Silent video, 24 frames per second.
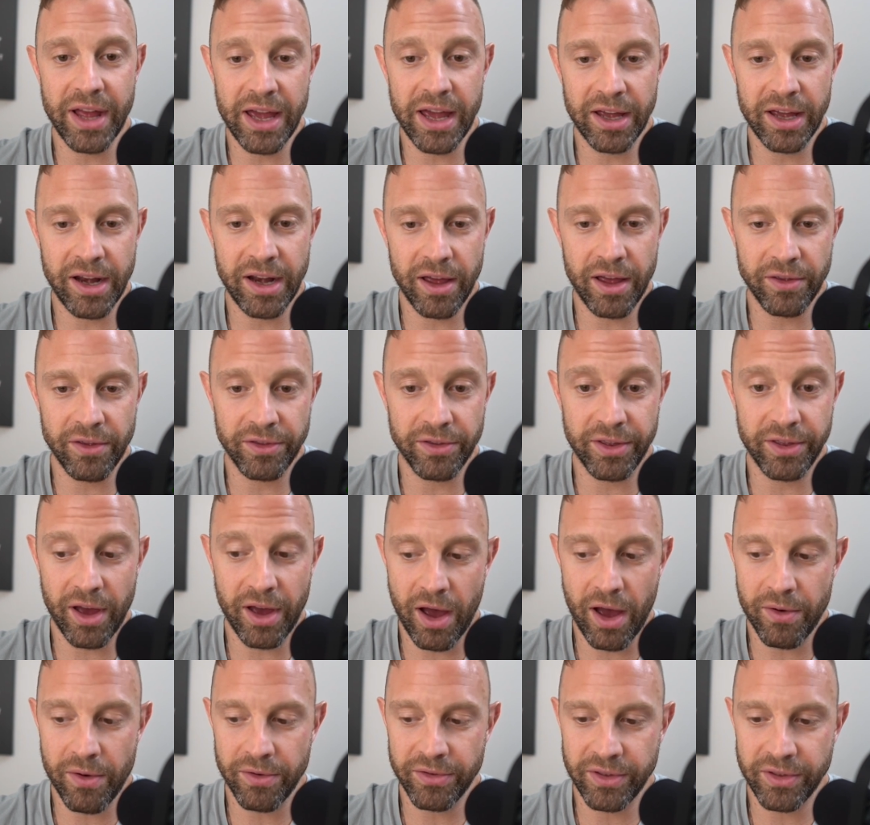taking it.
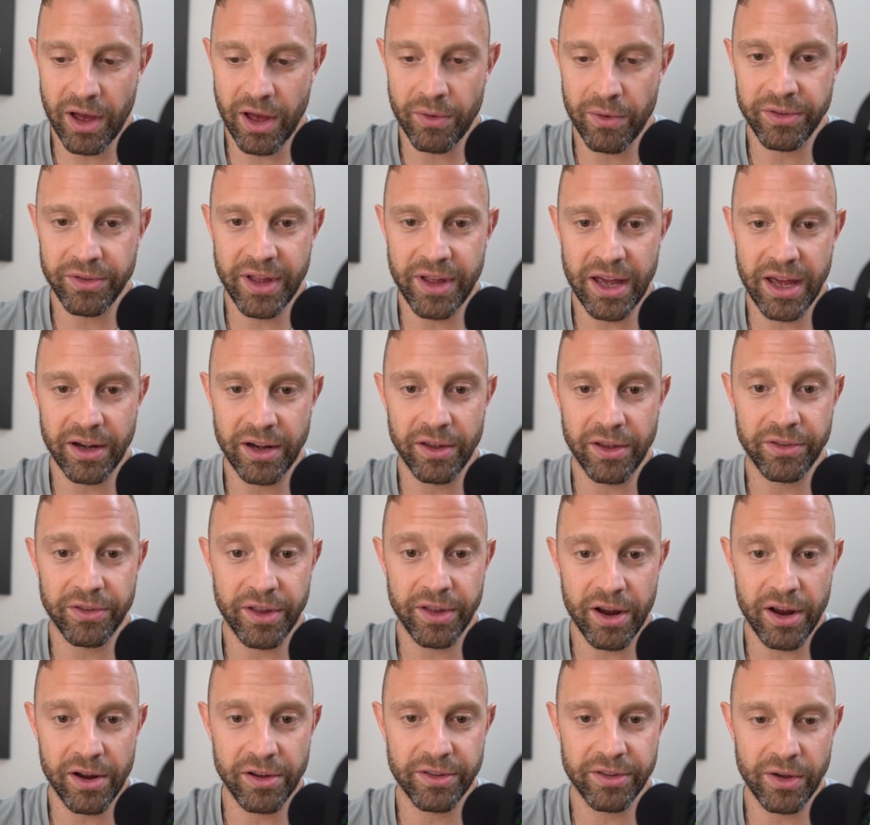I was taking it
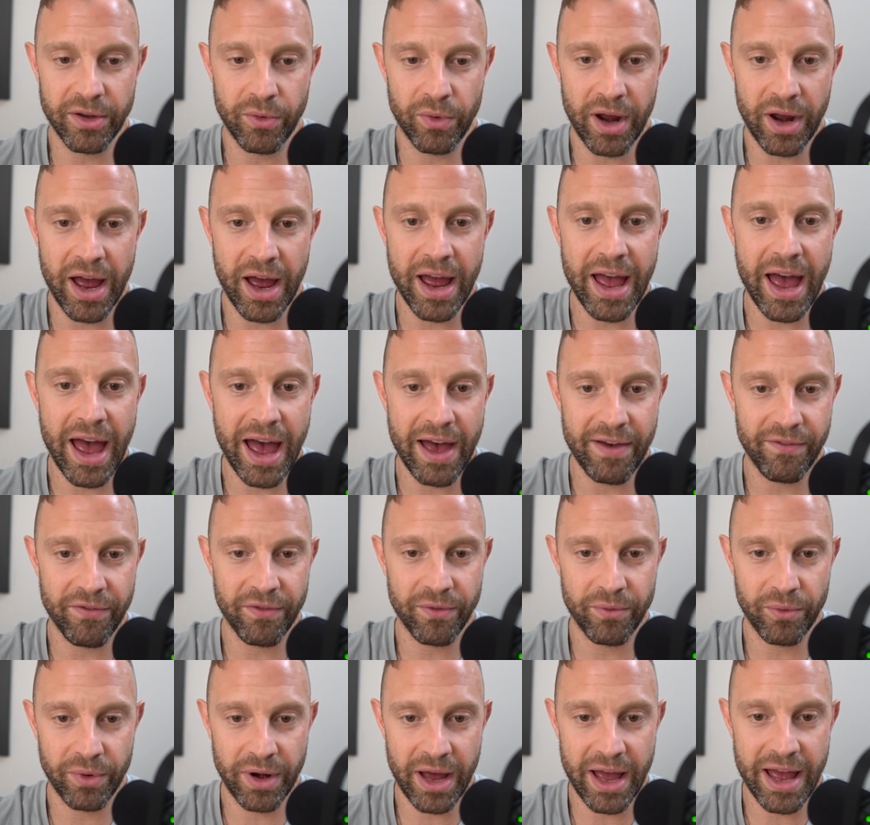seriously when I have
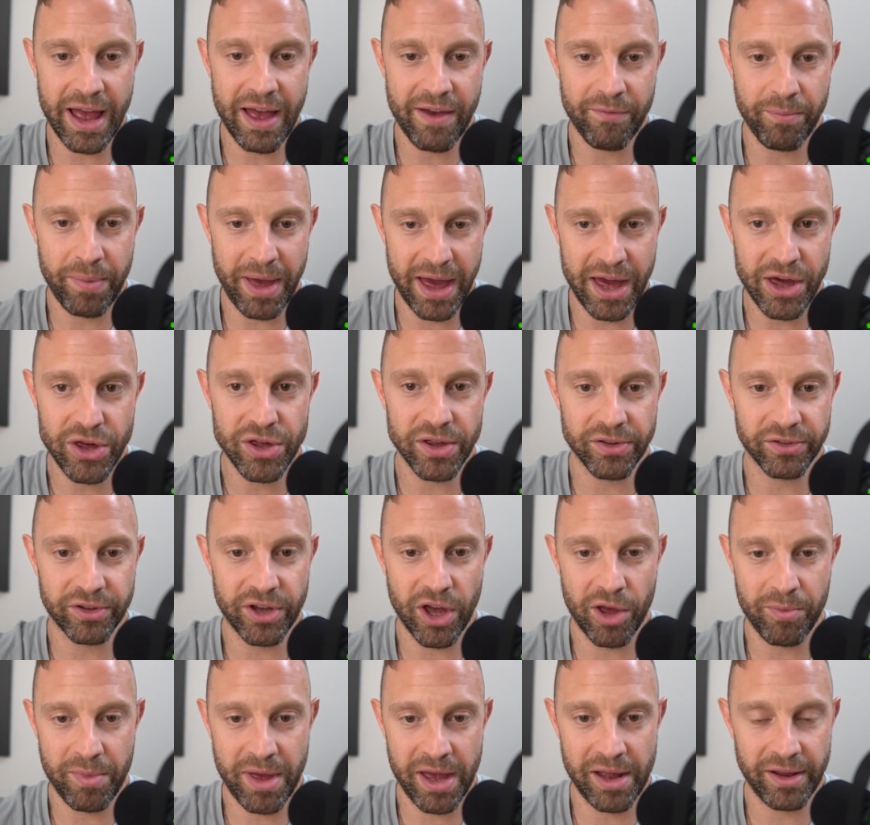patients
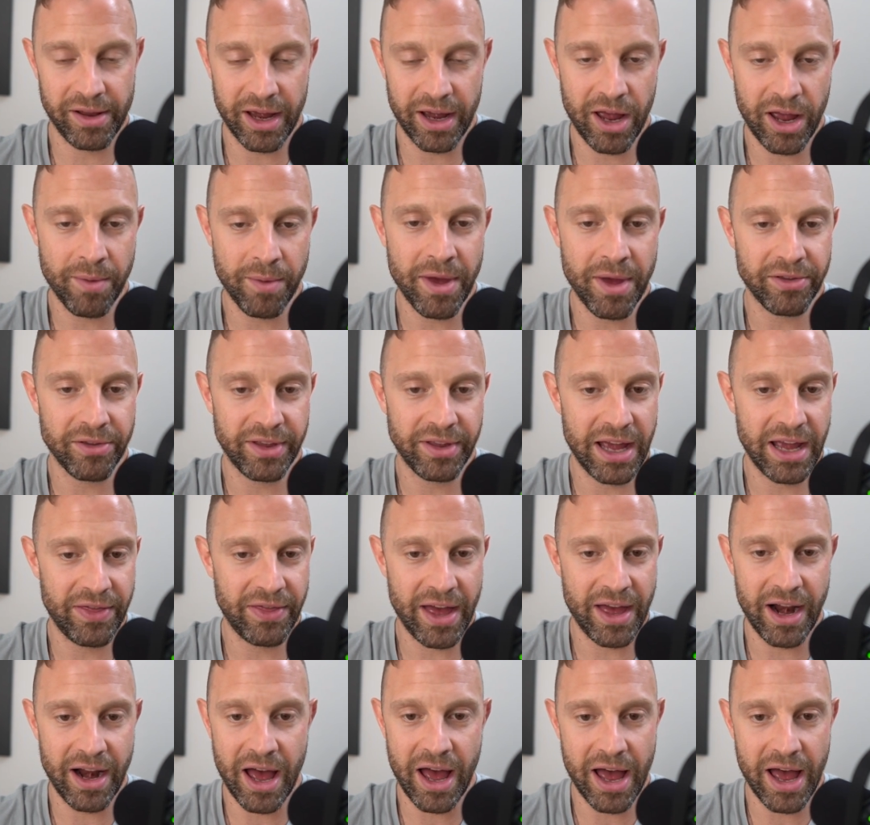come in. Like I'm not
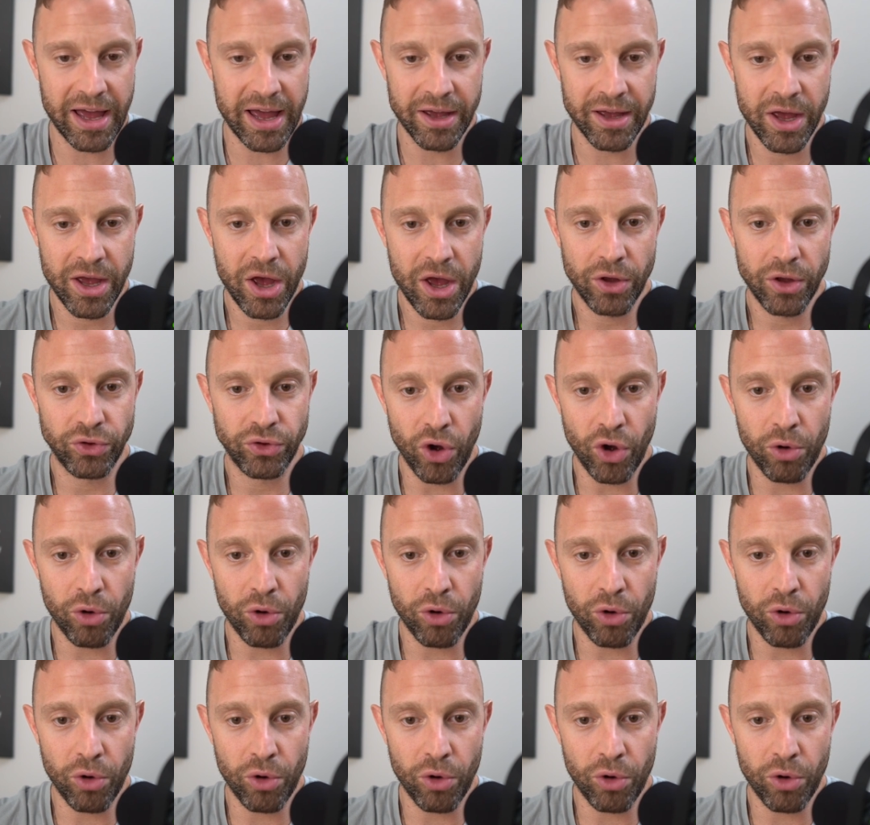saying that I don't